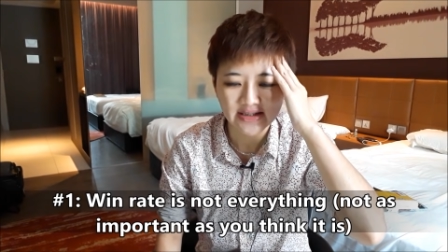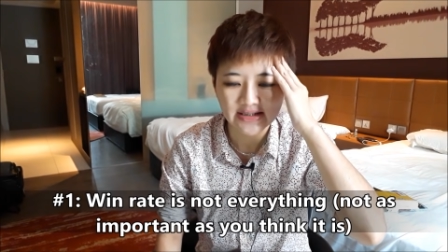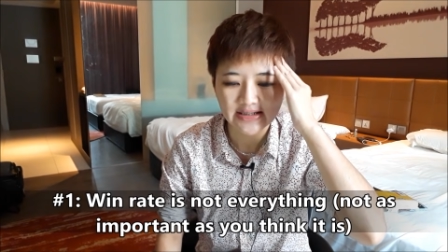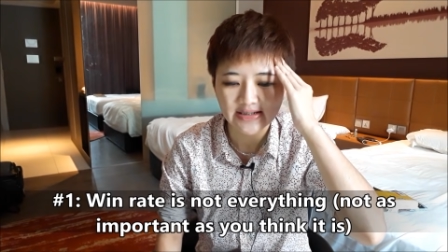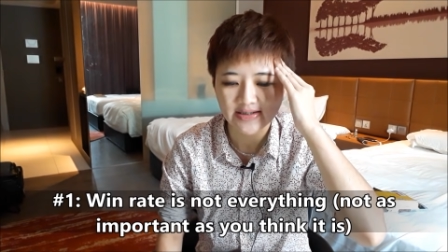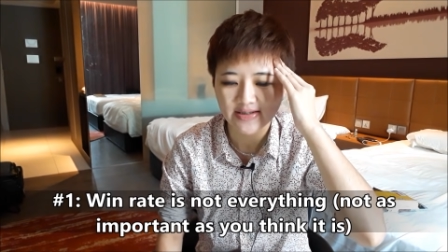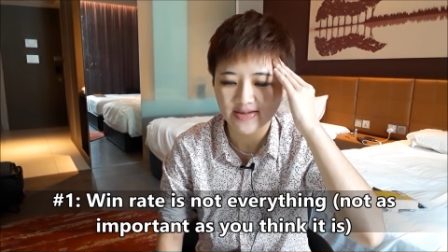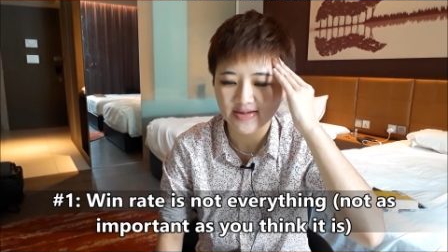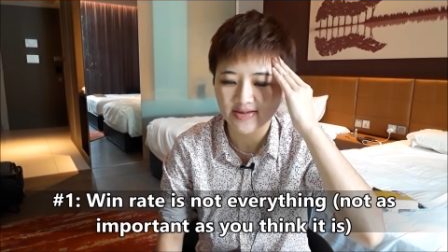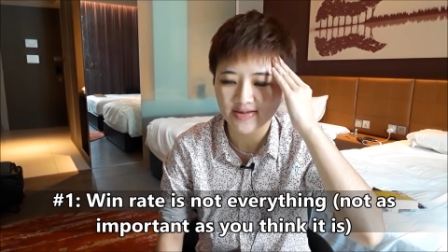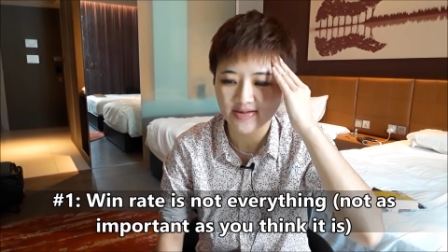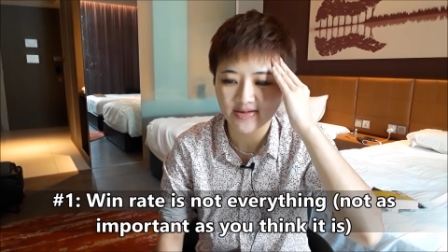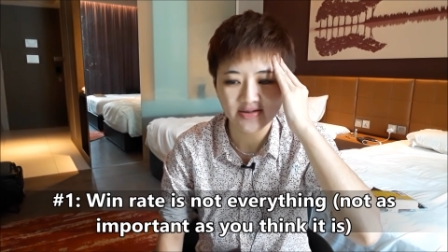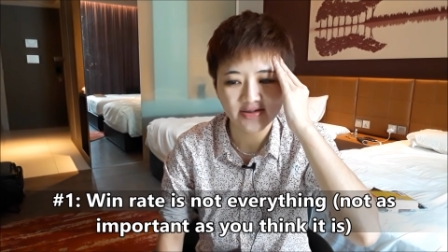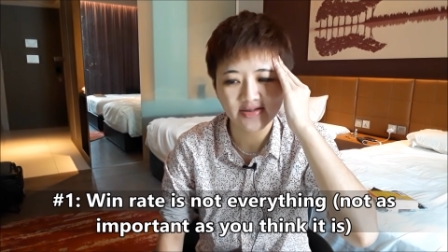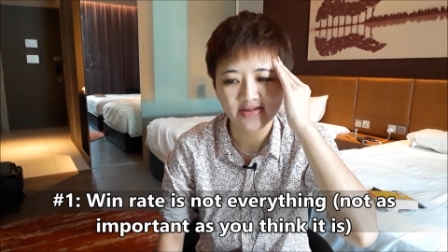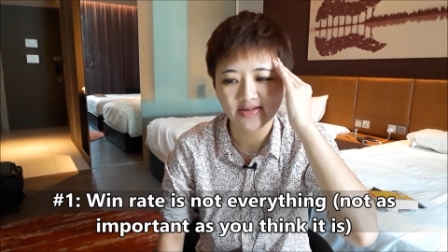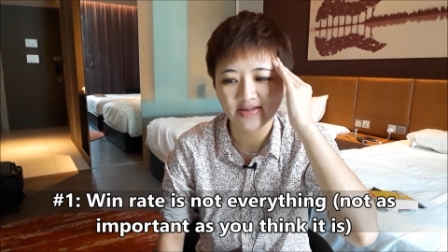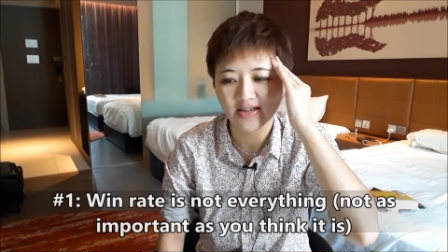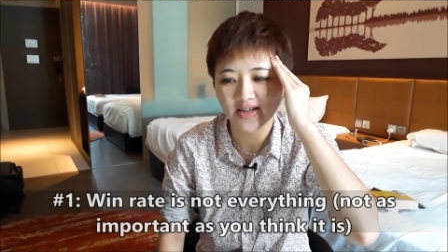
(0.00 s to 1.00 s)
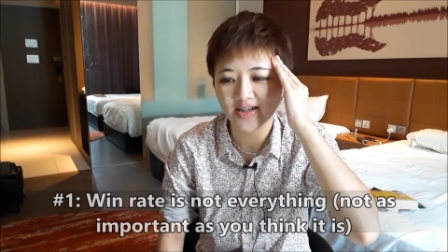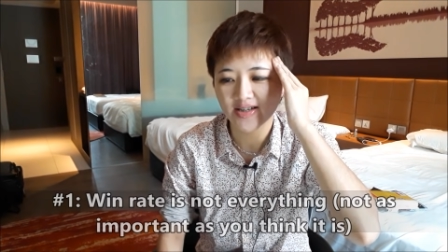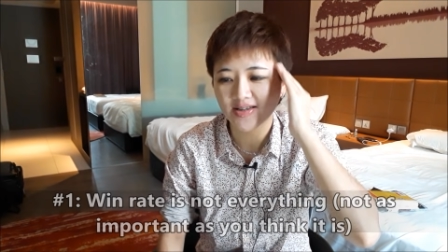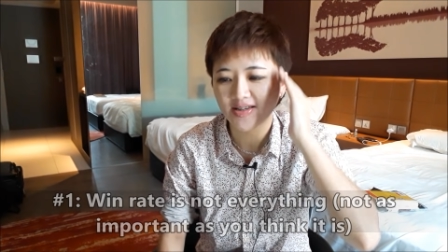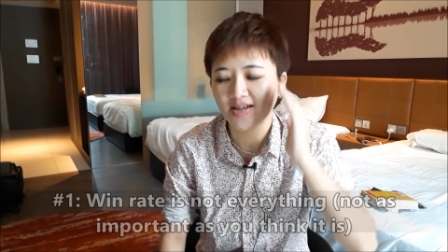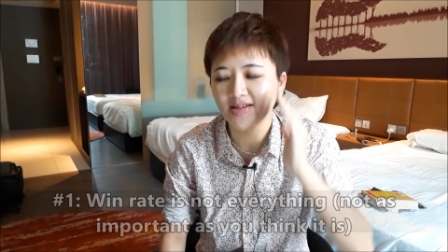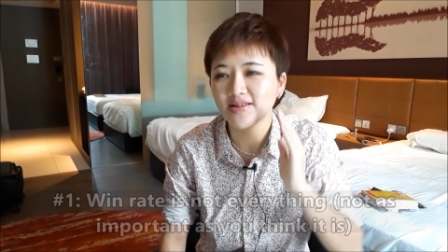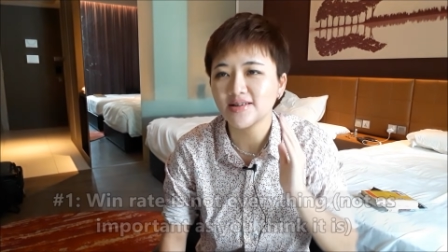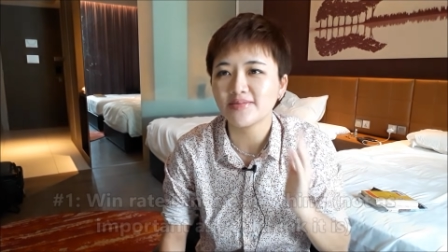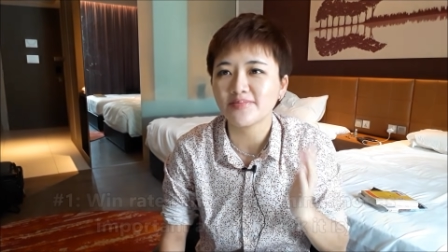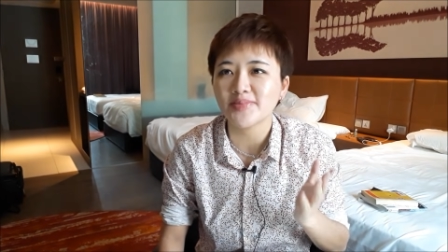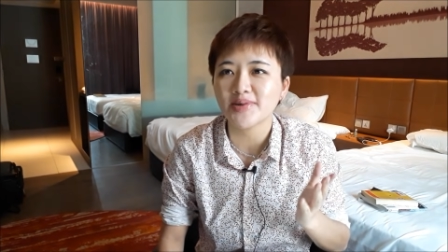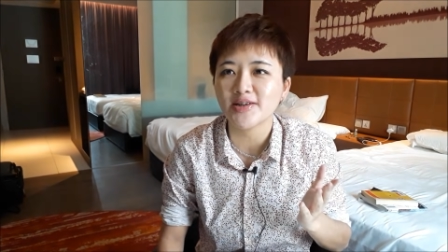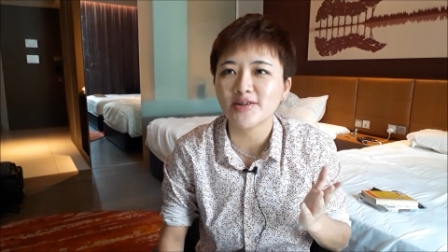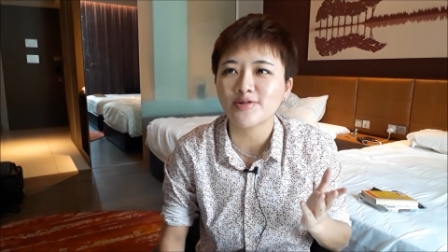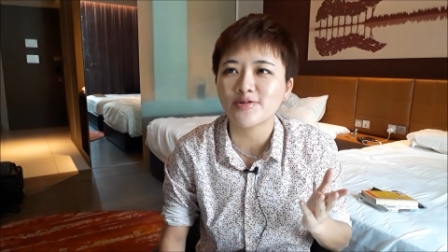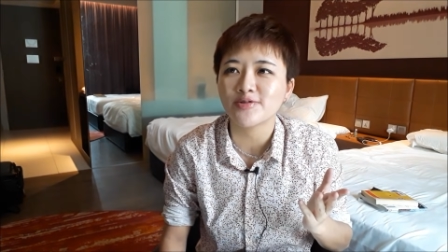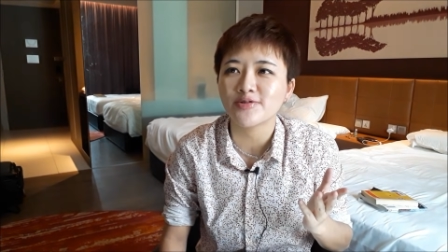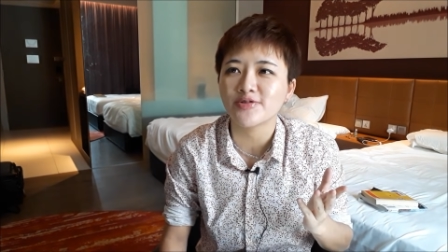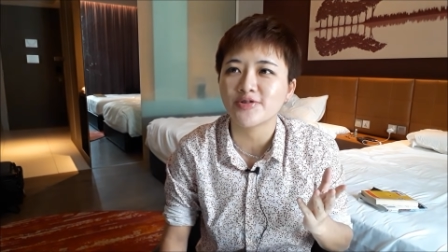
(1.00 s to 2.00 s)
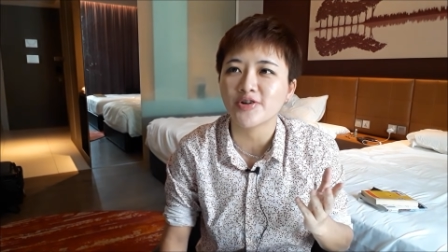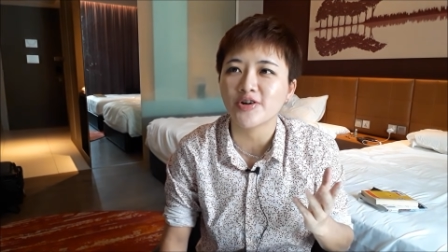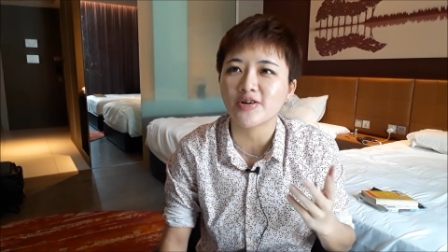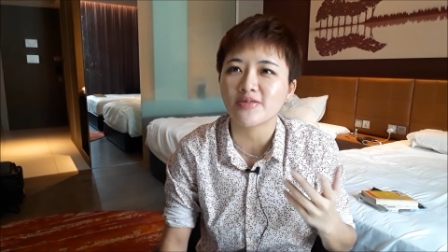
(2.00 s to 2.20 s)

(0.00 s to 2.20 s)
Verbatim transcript: It's like telling me